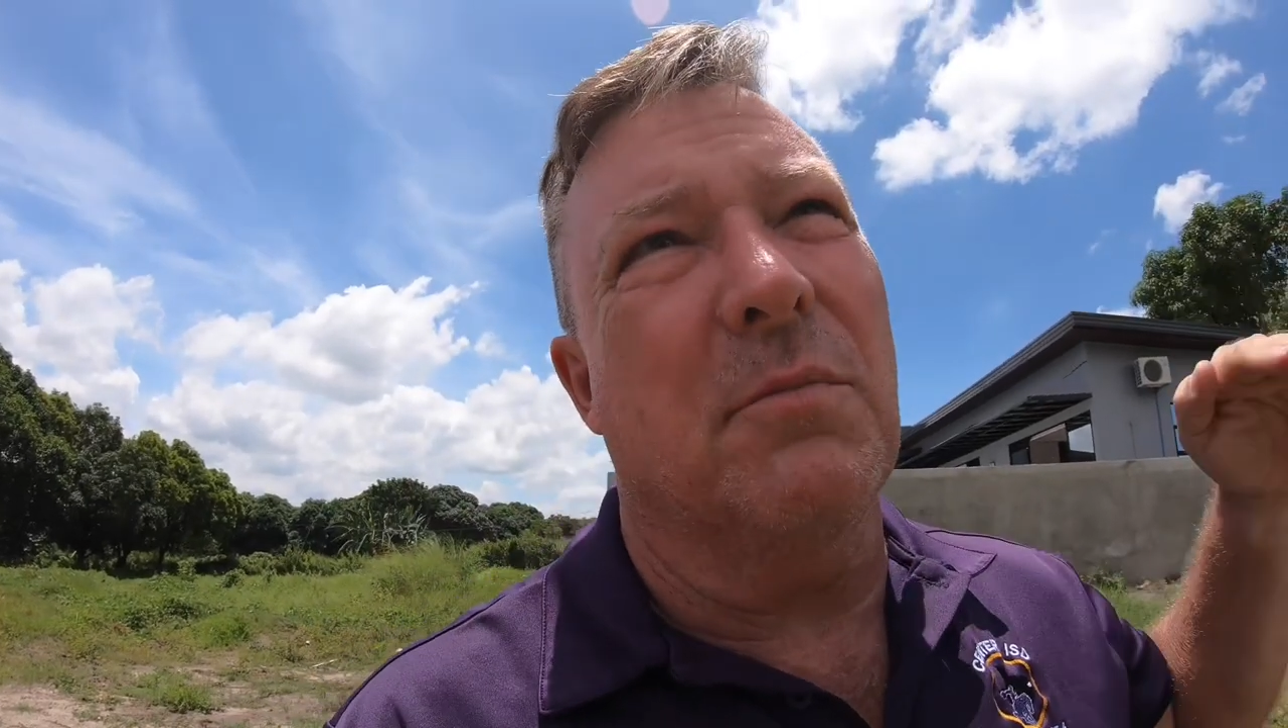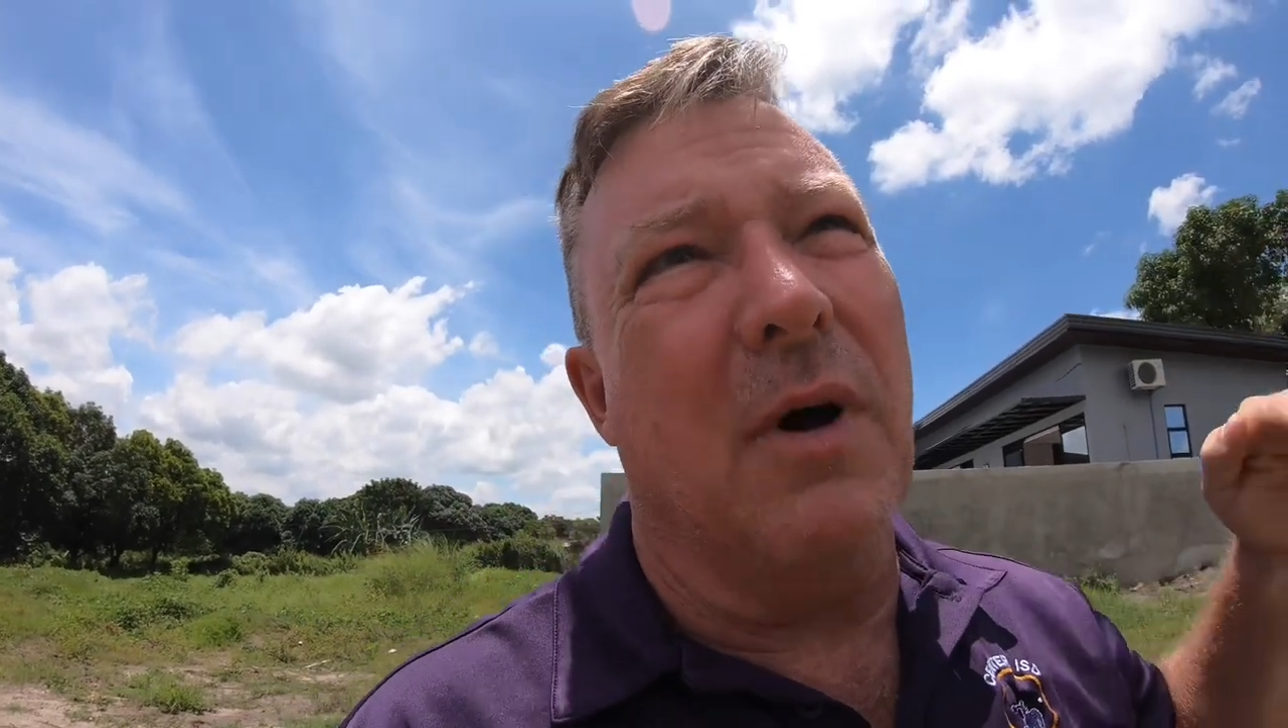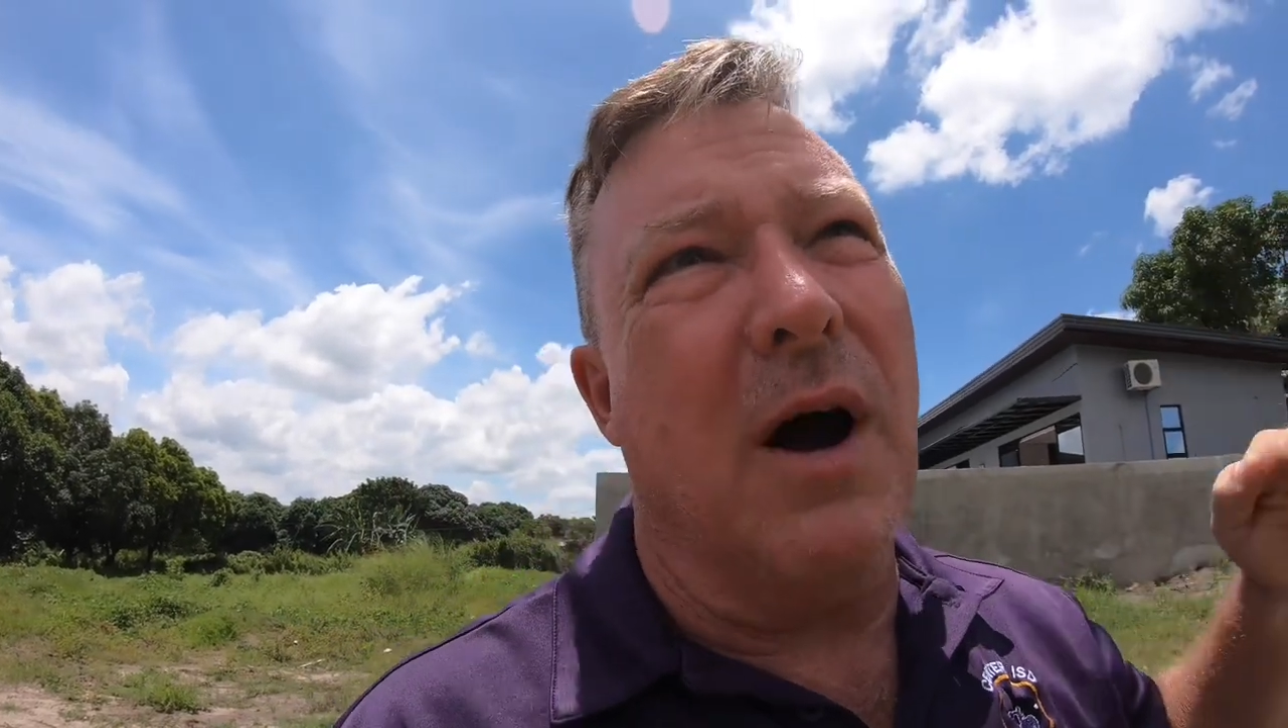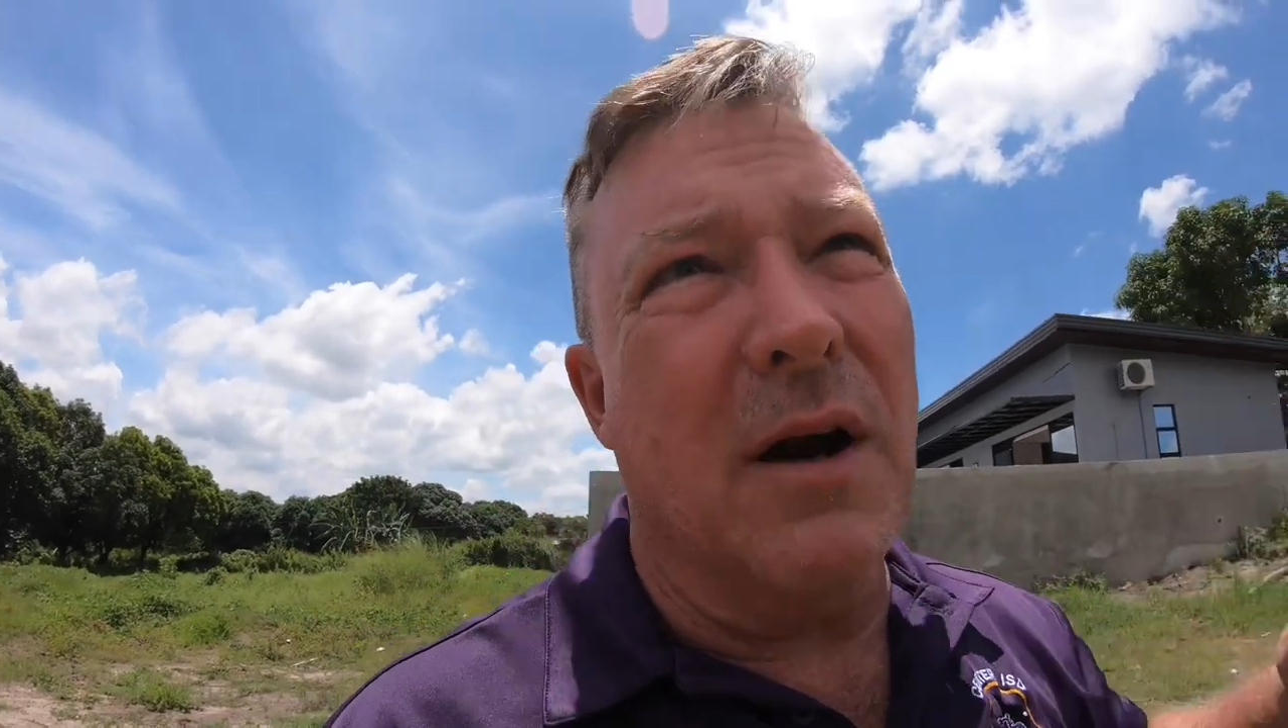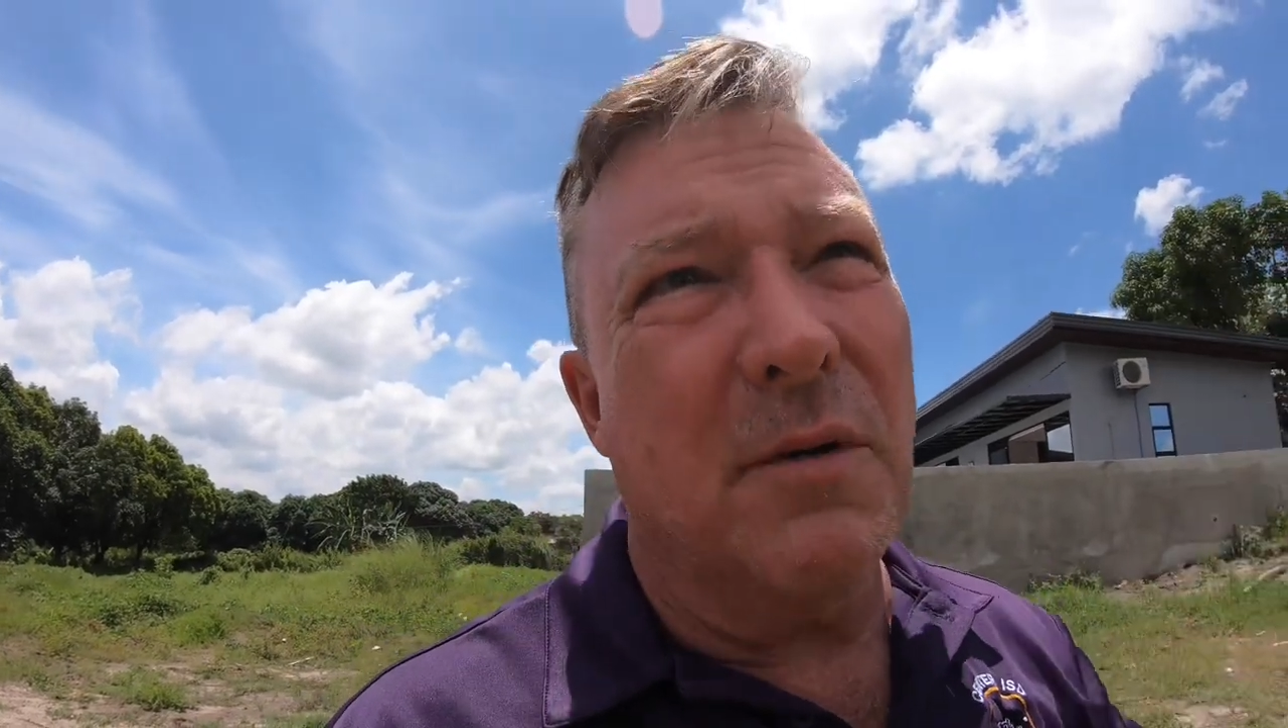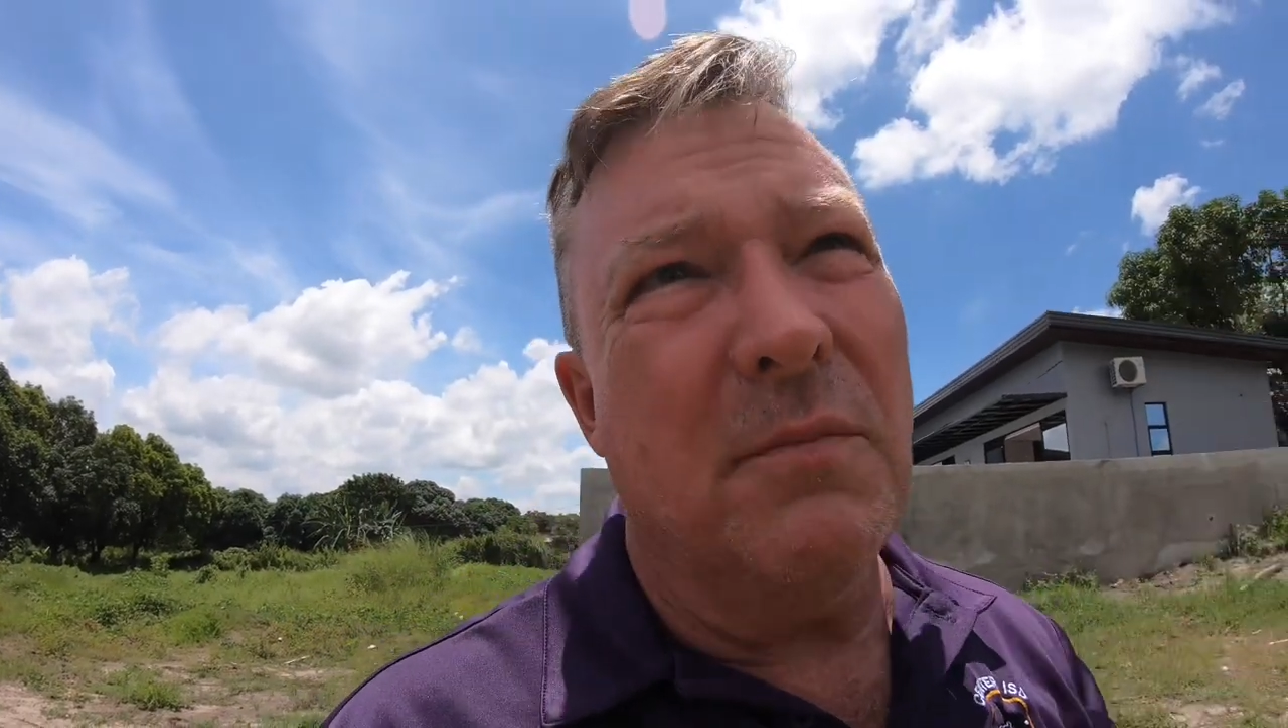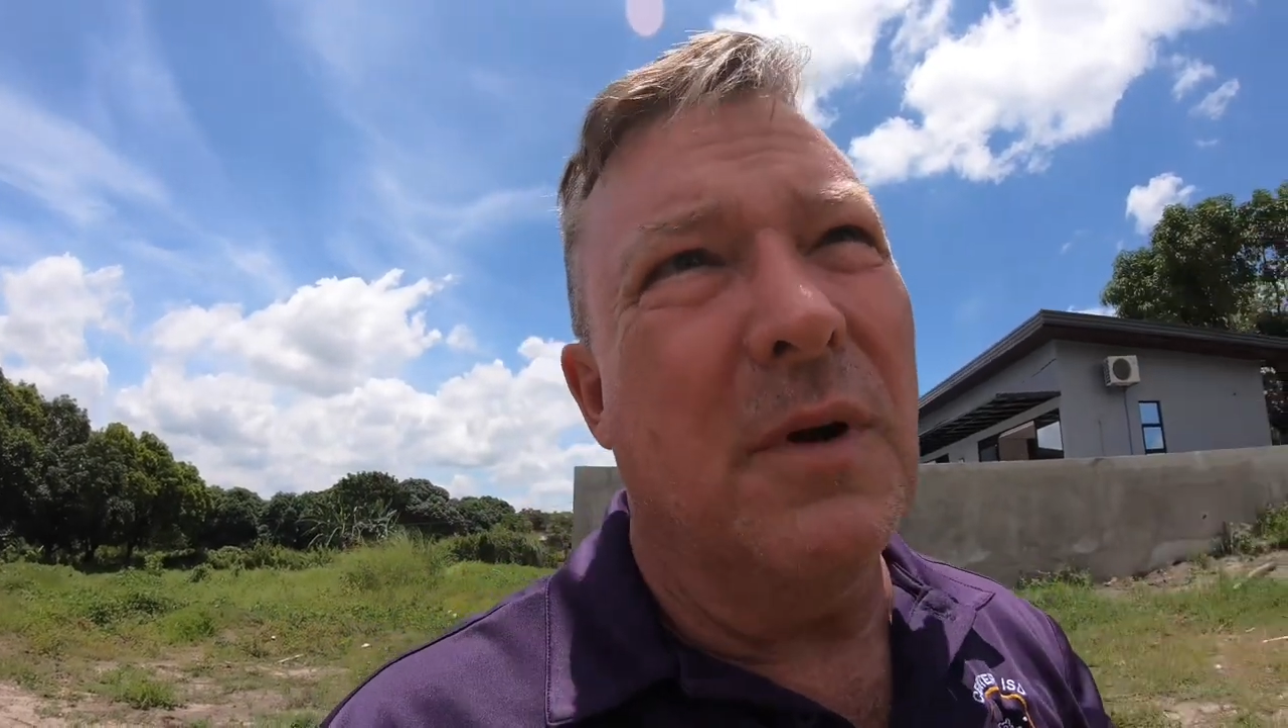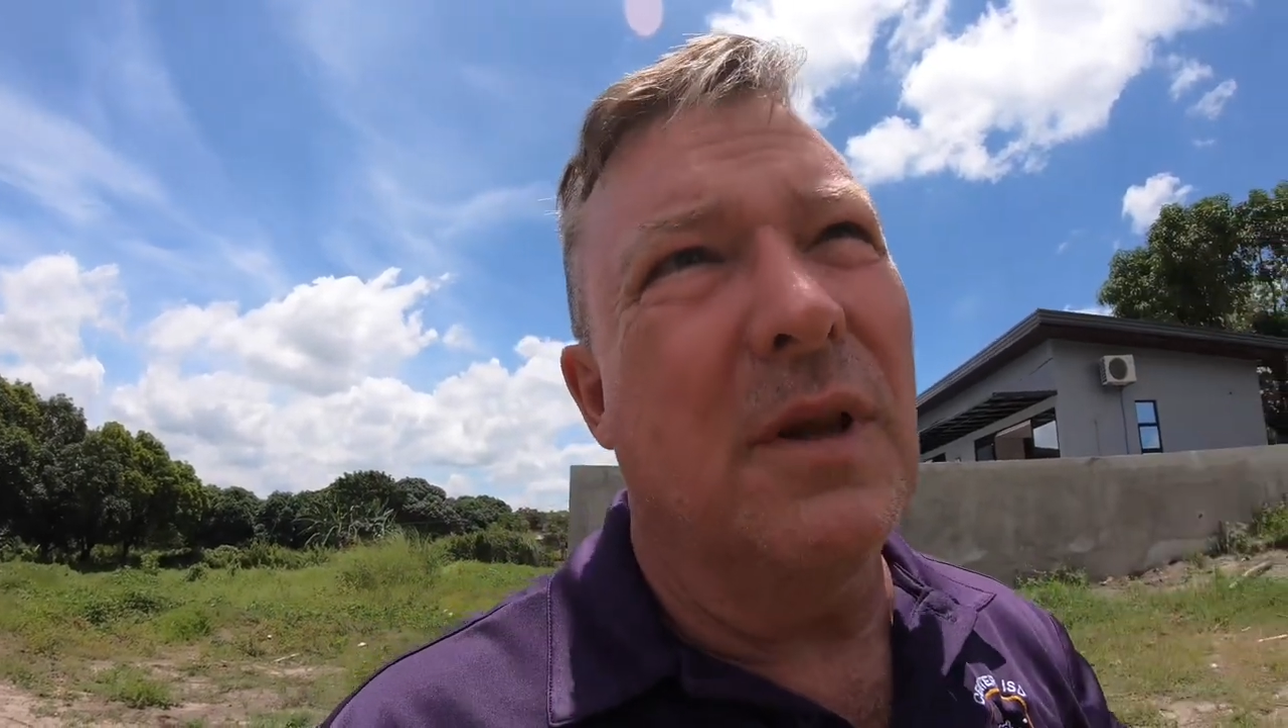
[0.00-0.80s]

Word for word: bottom